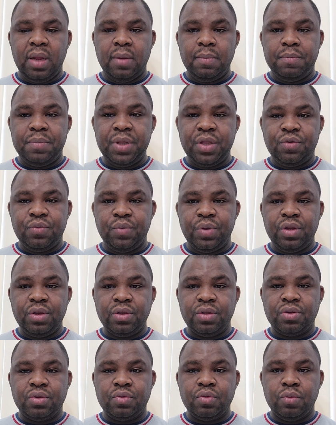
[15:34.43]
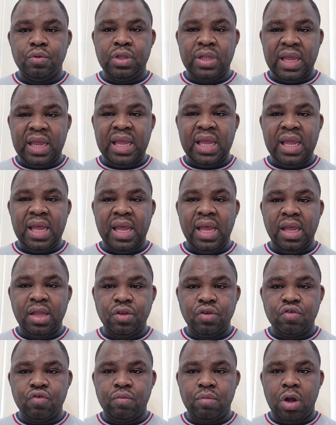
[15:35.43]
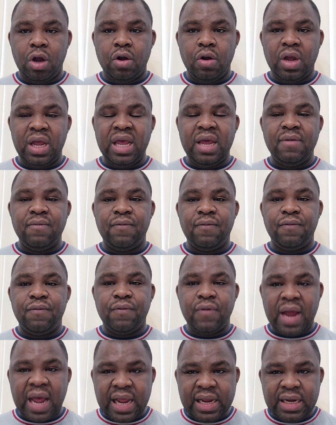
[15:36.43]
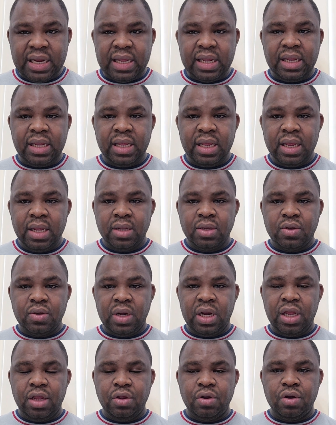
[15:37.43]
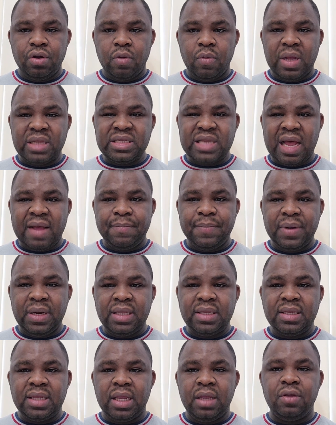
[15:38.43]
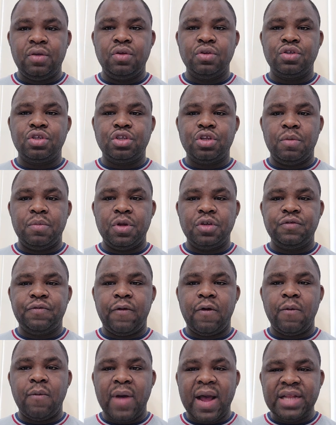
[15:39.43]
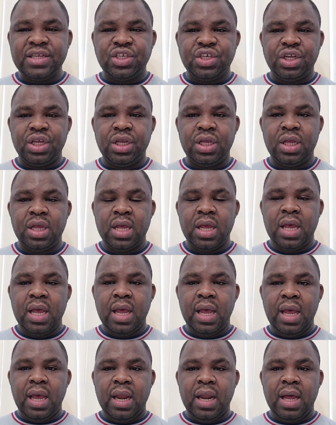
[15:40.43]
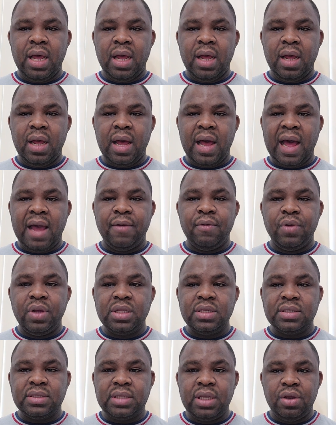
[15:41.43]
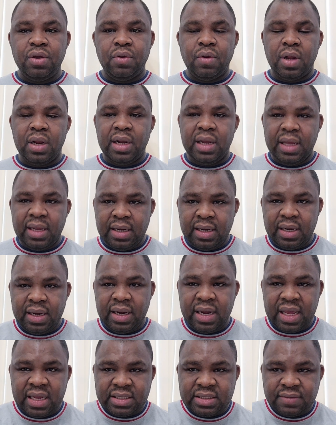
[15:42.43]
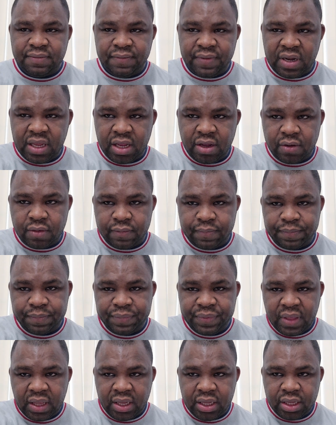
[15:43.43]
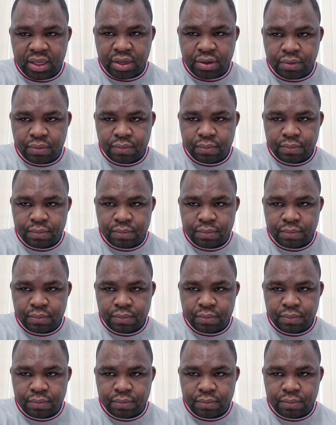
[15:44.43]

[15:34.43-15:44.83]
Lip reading: between today and tomorrow and Friday to let you know what's happening. Thank you so much for watching, and I will see you all in the next video. Thank you.